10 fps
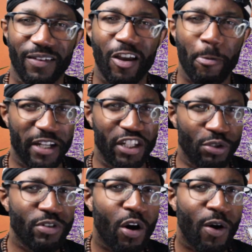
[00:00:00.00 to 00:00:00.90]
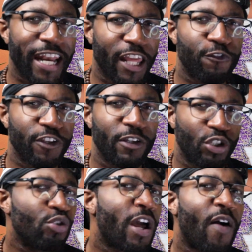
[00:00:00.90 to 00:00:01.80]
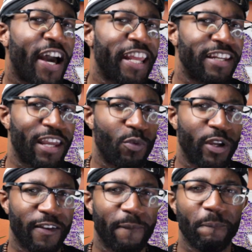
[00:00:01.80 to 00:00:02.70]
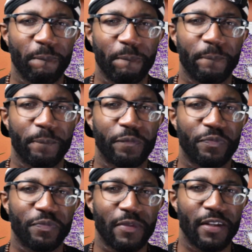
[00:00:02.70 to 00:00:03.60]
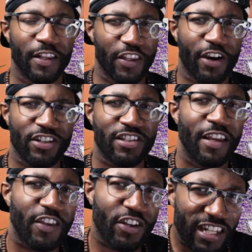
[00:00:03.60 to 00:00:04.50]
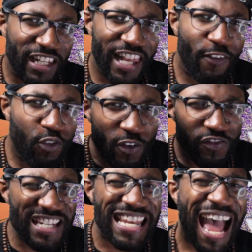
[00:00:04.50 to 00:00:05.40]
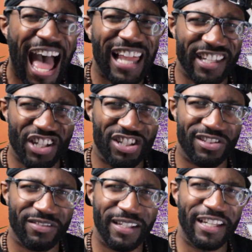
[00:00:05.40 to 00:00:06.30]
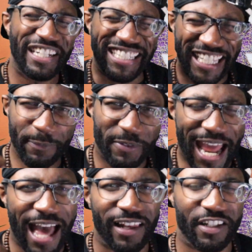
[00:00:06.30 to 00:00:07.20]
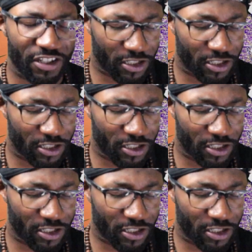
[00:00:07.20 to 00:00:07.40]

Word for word: But you know how they feel. You know how they day went. There's there's a level of knowledge, deep knowledge,